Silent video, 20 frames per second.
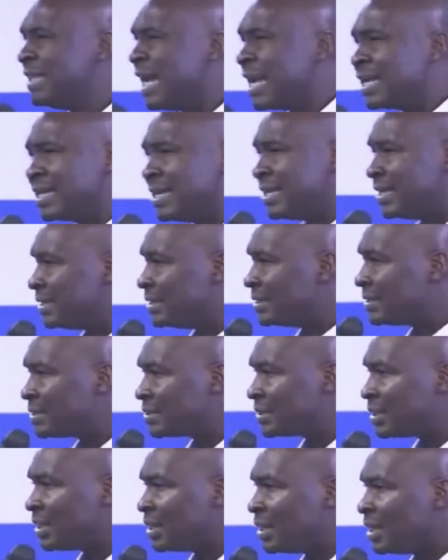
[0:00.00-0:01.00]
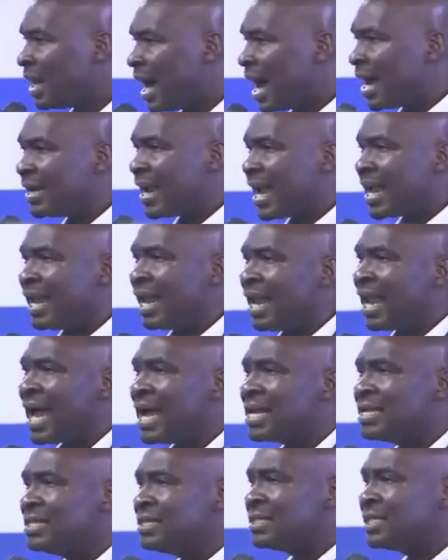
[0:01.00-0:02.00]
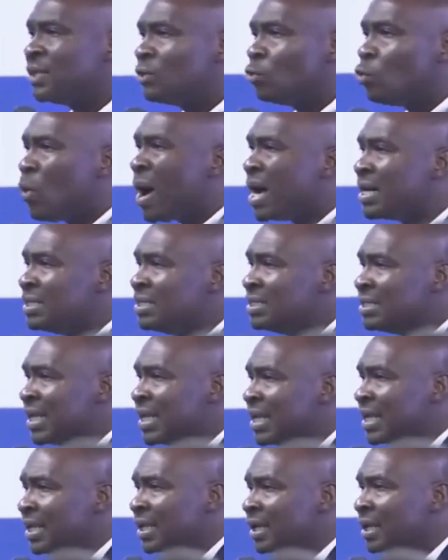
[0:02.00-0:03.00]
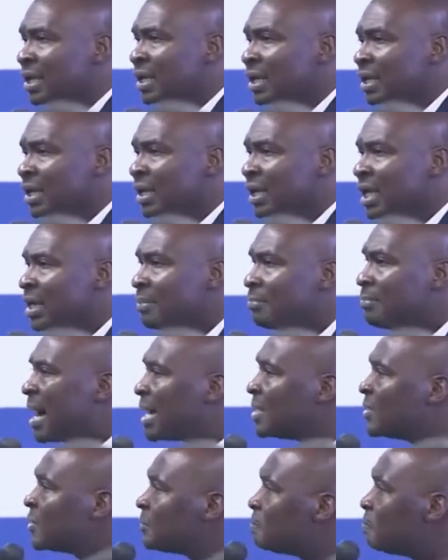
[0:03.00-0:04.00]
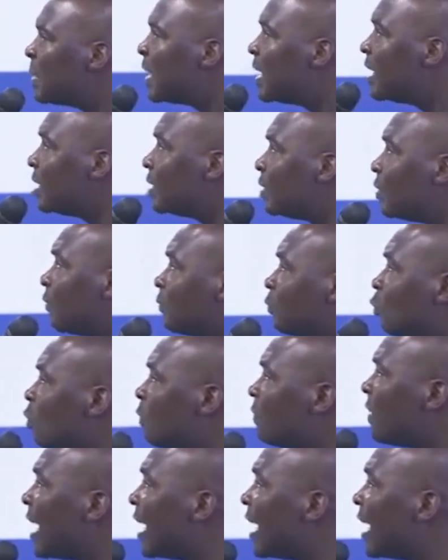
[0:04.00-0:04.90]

decades. And I learned in one day a man's pain of over